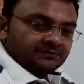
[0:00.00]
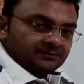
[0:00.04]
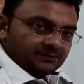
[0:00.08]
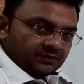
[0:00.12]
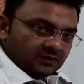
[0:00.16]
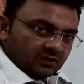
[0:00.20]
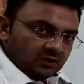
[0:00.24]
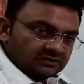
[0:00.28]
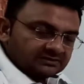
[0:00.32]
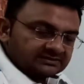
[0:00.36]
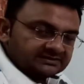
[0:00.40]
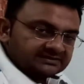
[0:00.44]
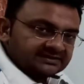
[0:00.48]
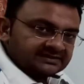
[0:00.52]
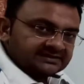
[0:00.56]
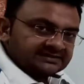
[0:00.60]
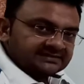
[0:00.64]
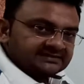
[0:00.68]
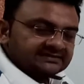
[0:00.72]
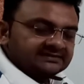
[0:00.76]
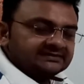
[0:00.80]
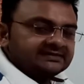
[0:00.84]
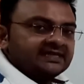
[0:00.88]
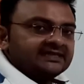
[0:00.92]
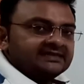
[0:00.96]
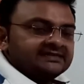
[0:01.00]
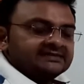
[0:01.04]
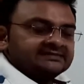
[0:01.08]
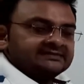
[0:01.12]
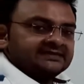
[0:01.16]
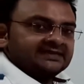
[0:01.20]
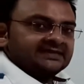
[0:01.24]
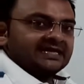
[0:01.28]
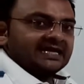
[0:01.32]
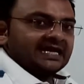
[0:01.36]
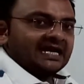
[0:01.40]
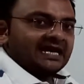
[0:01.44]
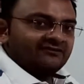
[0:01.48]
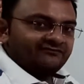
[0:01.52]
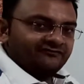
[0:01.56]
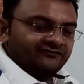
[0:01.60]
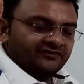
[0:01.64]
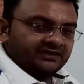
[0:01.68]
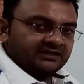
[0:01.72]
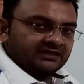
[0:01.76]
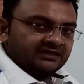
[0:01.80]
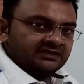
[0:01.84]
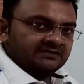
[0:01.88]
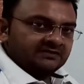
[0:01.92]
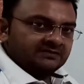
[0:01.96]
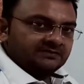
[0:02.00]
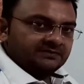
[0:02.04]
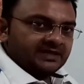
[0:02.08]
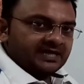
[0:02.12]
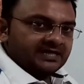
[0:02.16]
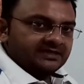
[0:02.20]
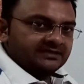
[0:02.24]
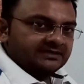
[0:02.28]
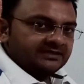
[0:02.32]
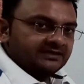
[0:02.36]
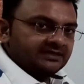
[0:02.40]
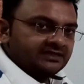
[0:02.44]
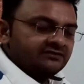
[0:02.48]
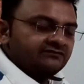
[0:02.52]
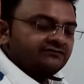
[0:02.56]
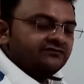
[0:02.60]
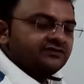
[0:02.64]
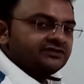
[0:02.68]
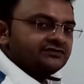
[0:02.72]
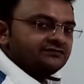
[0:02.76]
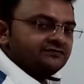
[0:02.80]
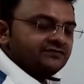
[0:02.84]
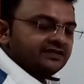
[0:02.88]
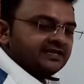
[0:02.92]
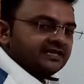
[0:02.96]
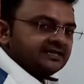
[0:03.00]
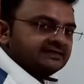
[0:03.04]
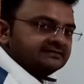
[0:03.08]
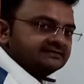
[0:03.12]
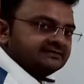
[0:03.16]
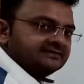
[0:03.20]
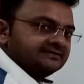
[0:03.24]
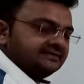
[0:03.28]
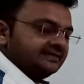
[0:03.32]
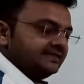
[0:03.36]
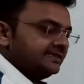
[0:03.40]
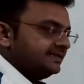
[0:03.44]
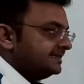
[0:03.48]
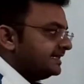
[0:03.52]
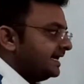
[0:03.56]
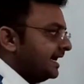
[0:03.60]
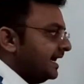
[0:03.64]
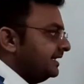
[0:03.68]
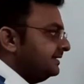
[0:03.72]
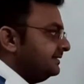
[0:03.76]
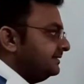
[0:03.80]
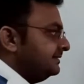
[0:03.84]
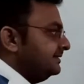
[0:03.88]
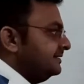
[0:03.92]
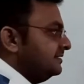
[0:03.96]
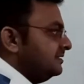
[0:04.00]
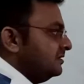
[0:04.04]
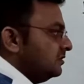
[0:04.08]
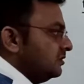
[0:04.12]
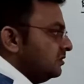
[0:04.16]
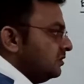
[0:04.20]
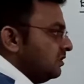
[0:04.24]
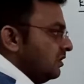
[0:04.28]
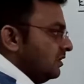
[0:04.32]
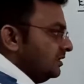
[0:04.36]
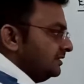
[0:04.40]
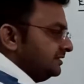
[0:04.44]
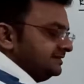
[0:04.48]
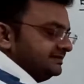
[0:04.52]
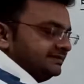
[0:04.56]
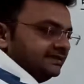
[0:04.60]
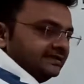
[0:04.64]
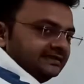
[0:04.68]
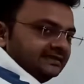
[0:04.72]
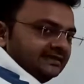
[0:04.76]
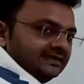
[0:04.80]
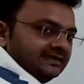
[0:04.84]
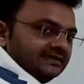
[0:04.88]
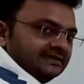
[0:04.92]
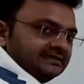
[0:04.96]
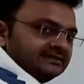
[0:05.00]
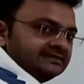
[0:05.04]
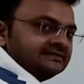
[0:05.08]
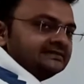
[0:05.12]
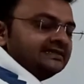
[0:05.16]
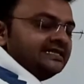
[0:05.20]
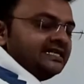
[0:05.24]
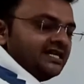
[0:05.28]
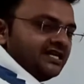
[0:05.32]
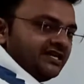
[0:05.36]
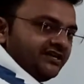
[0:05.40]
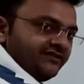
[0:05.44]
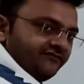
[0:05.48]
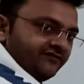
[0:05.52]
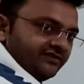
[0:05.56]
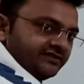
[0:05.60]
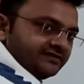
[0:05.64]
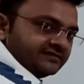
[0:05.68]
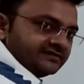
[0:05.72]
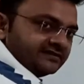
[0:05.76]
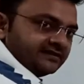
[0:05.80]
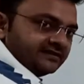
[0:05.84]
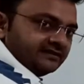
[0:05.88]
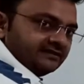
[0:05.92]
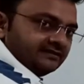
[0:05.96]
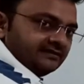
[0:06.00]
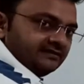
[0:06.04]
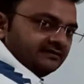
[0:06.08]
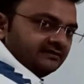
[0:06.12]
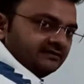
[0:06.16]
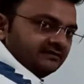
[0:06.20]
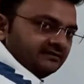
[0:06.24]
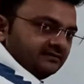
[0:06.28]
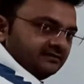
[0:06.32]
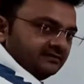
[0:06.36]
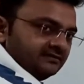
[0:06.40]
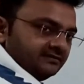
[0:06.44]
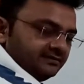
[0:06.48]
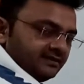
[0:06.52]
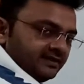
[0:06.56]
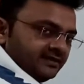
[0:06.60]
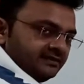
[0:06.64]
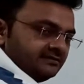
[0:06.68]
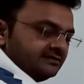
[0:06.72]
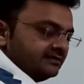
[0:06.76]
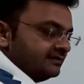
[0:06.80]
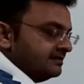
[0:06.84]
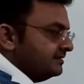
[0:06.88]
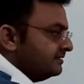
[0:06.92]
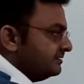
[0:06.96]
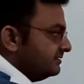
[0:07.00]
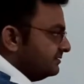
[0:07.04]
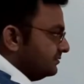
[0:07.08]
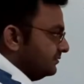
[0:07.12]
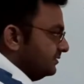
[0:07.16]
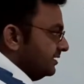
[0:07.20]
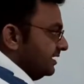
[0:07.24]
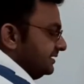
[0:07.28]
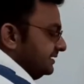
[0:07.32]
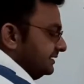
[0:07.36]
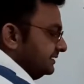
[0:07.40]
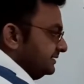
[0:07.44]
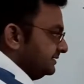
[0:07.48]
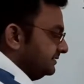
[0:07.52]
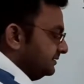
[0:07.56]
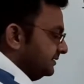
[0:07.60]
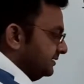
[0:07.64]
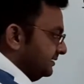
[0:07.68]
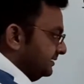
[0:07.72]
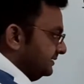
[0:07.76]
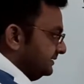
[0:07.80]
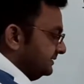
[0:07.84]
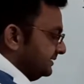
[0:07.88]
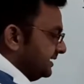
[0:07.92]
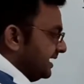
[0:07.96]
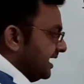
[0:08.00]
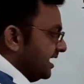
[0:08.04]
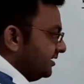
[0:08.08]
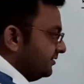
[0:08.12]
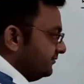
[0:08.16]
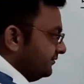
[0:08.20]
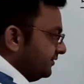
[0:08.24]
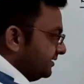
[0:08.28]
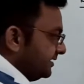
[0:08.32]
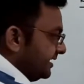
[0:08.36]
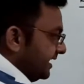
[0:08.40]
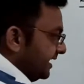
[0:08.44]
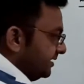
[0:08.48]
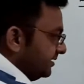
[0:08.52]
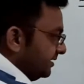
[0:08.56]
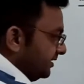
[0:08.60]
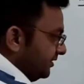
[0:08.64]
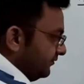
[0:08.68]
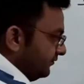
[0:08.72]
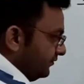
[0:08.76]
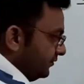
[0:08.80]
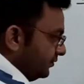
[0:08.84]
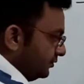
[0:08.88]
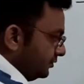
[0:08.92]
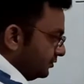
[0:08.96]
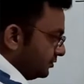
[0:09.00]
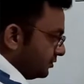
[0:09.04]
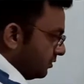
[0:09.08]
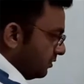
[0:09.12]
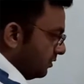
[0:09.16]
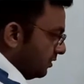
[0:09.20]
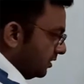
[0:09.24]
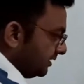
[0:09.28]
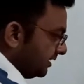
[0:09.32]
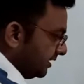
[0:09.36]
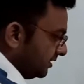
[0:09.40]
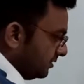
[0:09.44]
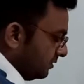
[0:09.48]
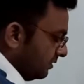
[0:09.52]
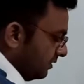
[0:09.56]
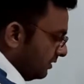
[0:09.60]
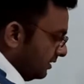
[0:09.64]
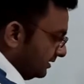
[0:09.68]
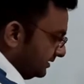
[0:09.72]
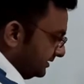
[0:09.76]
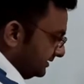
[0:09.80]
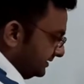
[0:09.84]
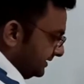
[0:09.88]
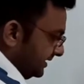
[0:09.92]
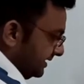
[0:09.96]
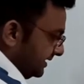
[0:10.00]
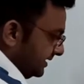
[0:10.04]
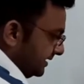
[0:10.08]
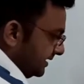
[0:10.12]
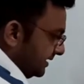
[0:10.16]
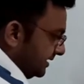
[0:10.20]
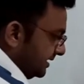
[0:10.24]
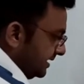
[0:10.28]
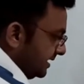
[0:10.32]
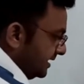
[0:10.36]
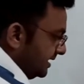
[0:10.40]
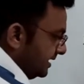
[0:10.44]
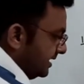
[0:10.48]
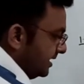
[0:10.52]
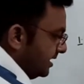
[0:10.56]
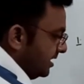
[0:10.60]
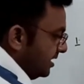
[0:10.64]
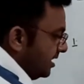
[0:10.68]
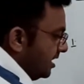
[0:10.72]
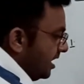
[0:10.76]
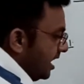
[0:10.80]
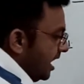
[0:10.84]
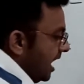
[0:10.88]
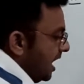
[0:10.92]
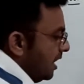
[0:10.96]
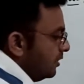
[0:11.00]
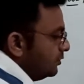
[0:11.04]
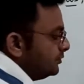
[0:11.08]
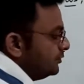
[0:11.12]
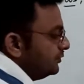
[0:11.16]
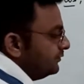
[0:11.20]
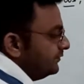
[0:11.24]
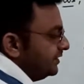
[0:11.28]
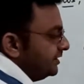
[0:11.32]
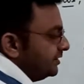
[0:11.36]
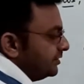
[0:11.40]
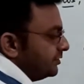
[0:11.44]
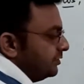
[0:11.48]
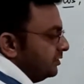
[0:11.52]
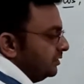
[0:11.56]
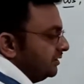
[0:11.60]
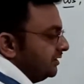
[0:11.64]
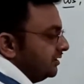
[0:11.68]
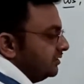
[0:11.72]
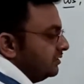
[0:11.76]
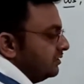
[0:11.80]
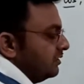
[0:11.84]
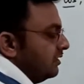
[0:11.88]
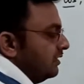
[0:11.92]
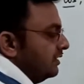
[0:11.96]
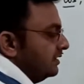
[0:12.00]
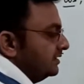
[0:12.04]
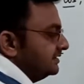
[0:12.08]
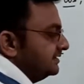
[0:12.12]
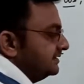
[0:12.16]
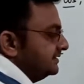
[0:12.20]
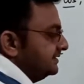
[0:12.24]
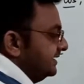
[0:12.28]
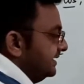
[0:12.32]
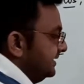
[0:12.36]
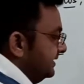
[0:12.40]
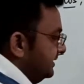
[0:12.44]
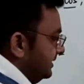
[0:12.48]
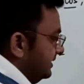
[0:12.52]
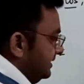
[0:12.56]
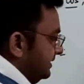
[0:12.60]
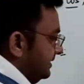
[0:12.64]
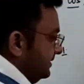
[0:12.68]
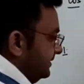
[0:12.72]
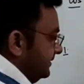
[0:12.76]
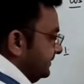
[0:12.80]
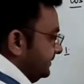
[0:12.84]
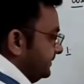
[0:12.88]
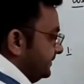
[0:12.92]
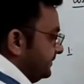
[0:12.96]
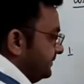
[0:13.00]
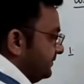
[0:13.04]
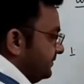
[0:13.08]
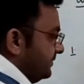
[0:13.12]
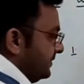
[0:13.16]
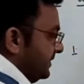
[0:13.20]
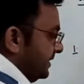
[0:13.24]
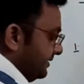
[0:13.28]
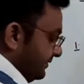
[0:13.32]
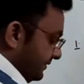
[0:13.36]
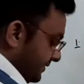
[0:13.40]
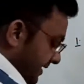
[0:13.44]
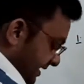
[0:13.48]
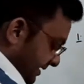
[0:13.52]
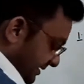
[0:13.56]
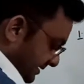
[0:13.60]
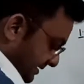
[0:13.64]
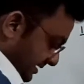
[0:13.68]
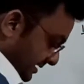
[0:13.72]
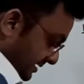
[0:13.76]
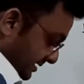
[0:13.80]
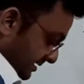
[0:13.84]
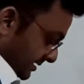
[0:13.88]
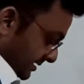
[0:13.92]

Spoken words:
process, that is the graphical manner in which we can see that cos signal is even signal, right? So let us start with that. If you draw the cos signal, how you will draw the cos signal, right?